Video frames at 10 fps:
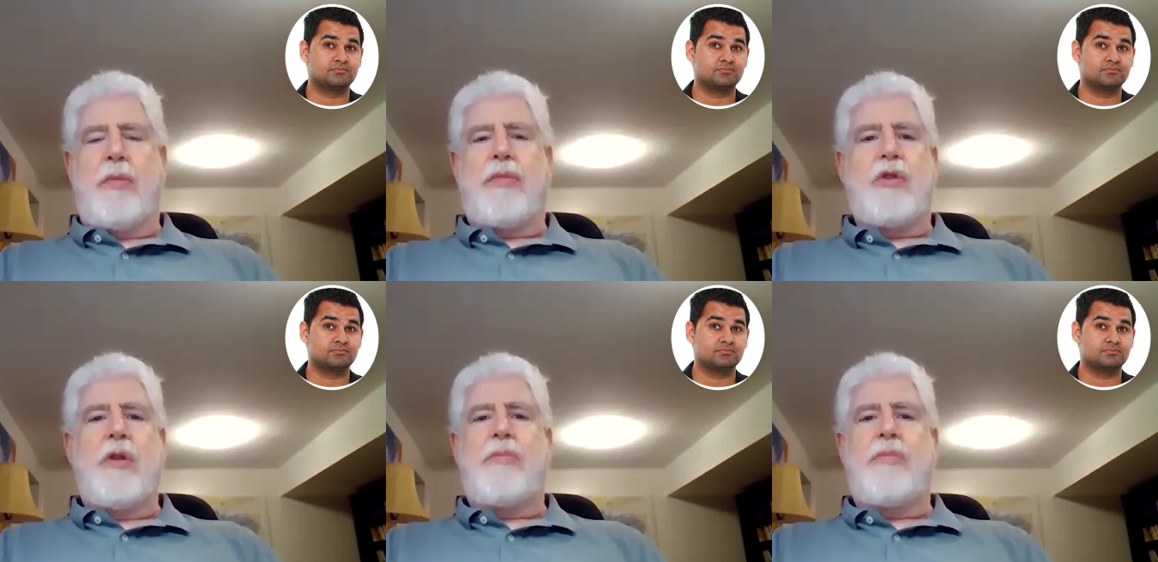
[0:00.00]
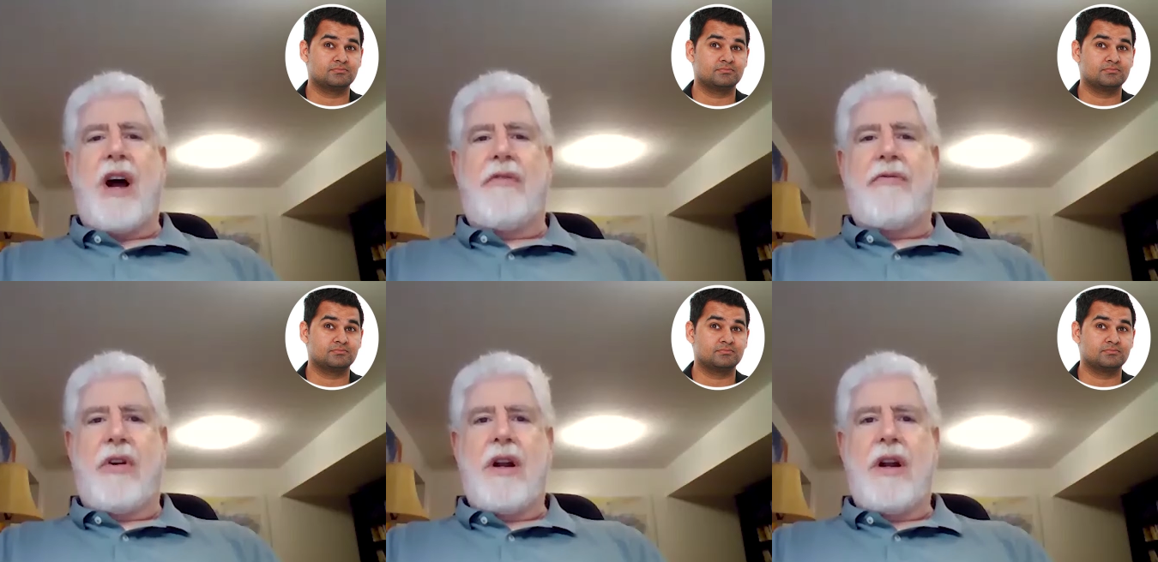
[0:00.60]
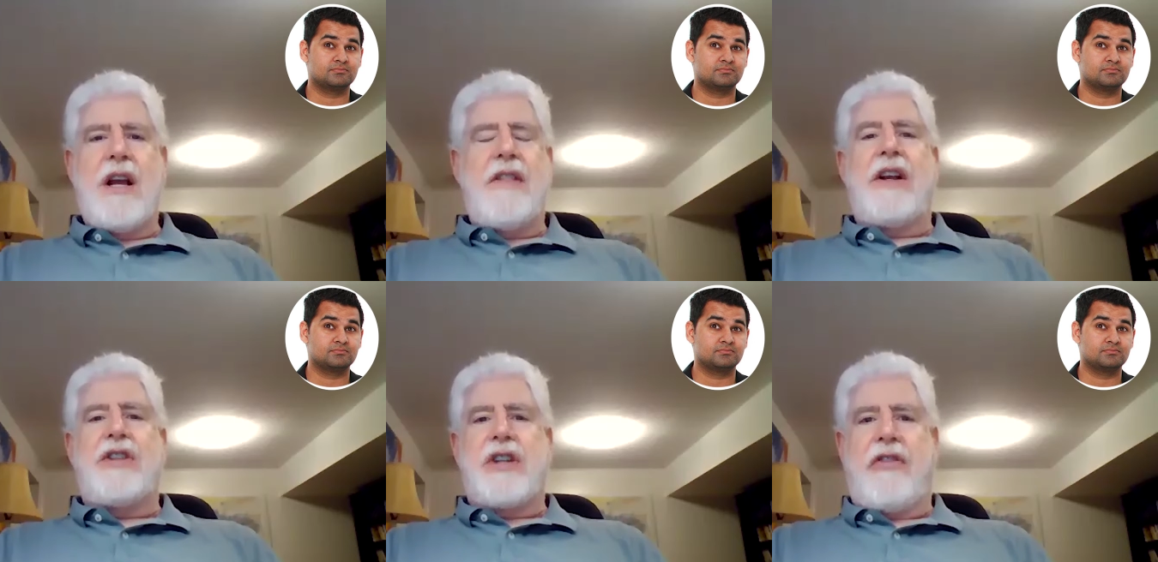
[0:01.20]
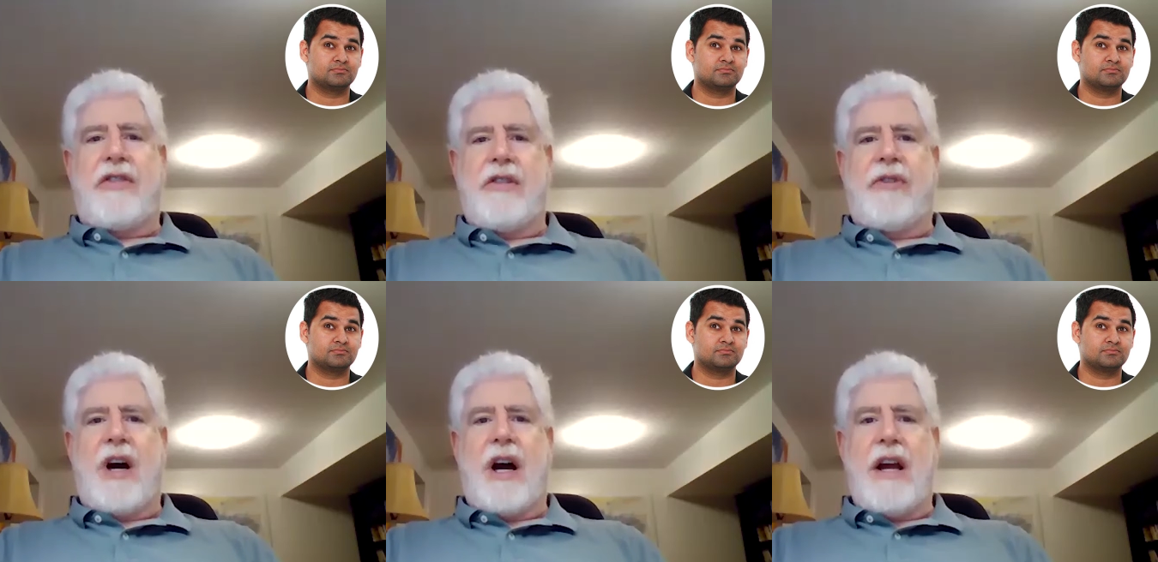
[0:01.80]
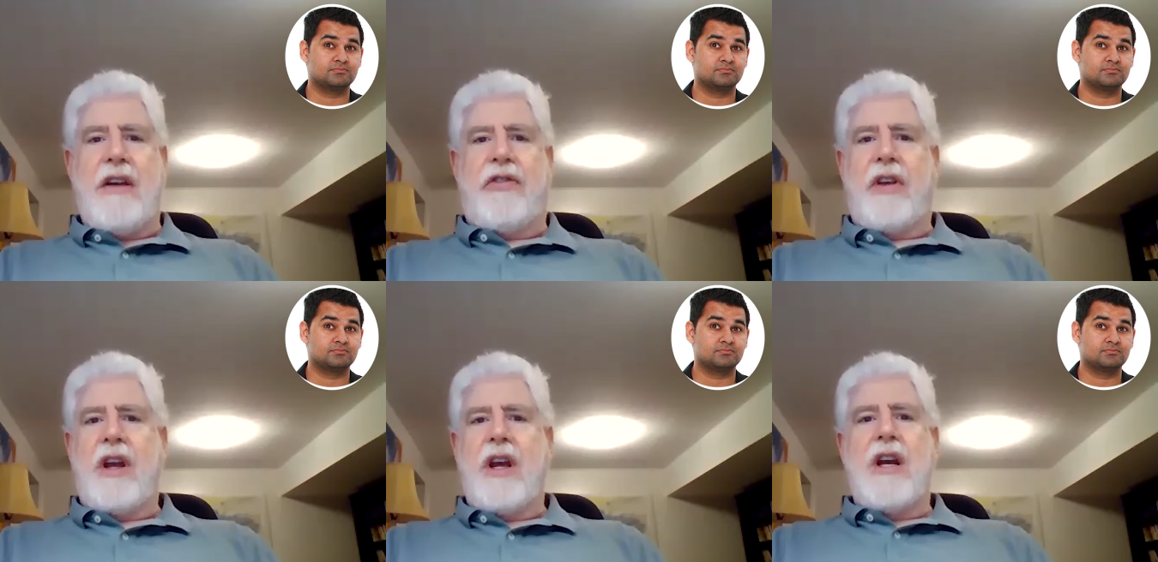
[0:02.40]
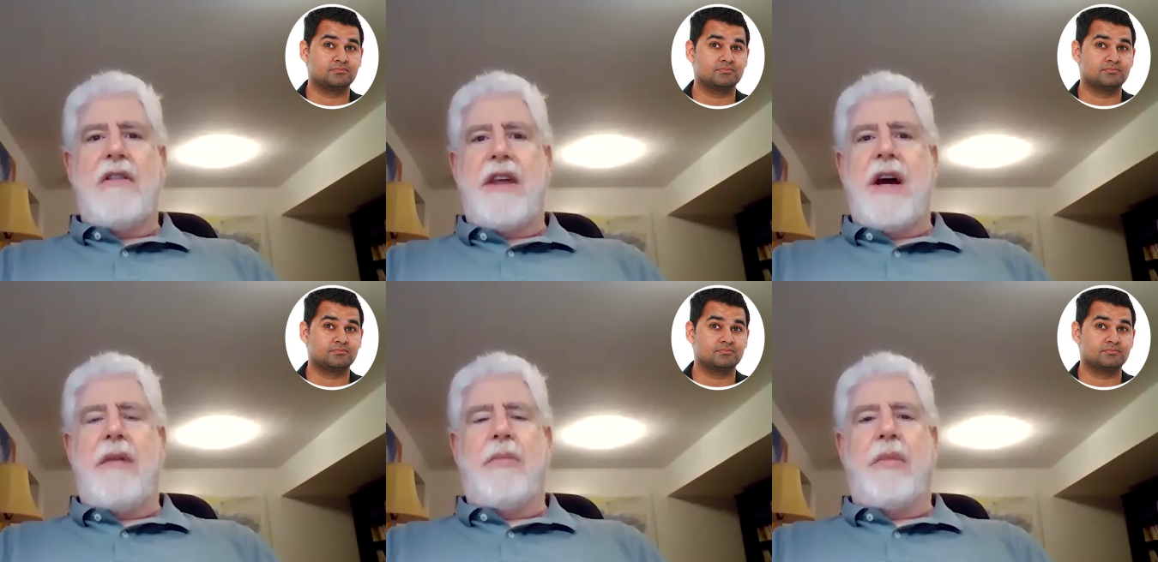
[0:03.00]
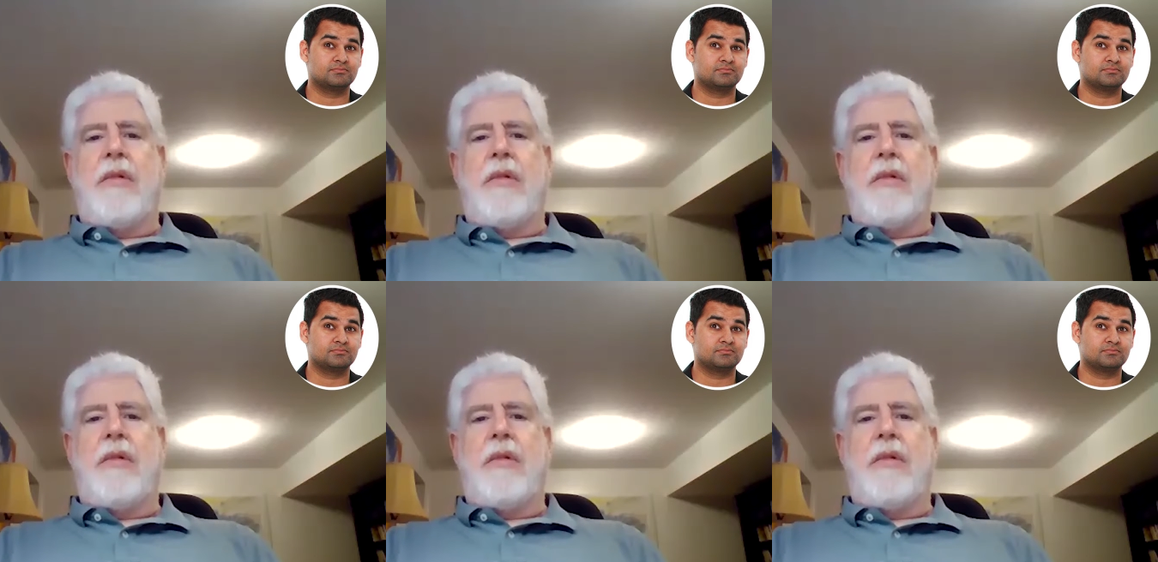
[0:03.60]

Speaker 1: could proffer, that justifies them